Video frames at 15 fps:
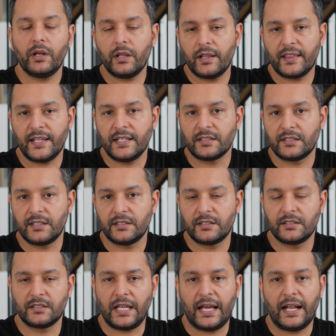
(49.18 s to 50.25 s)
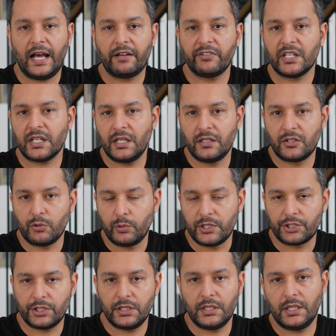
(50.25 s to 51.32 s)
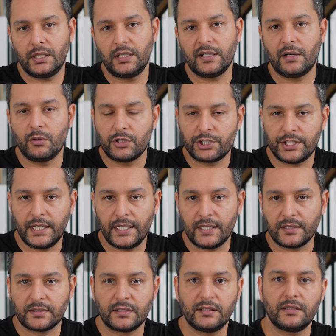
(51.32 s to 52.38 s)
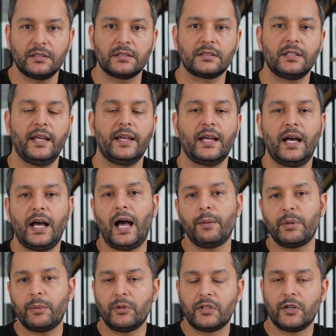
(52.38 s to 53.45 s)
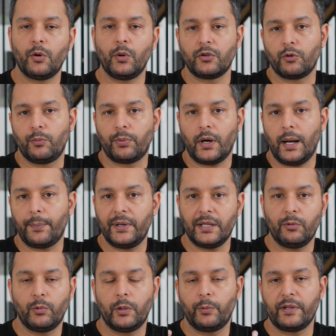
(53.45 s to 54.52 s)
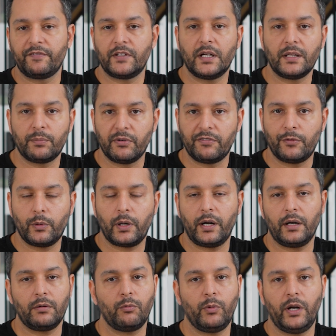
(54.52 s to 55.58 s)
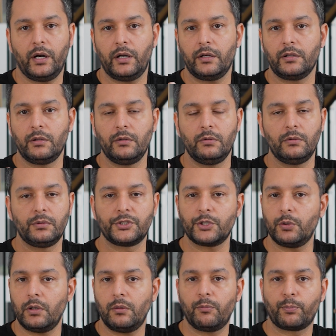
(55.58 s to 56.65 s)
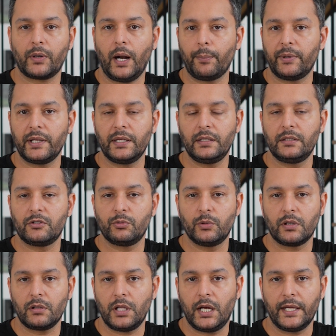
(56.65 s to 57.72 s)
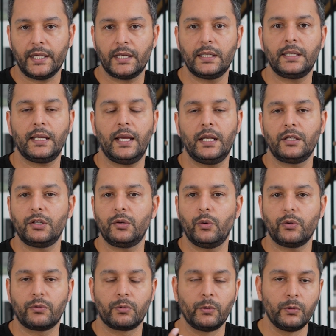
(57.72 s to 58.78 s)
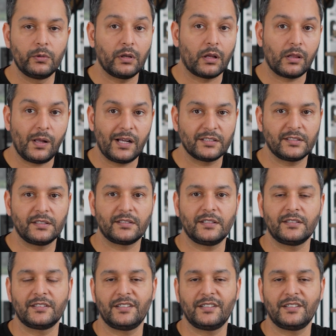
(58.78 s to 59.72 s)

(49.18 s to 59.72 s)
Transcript: of the things is that having intuition and negotiating skills. Like, I'm able to go into a property where we've done it before, where you show a property to a client and you go through the closets and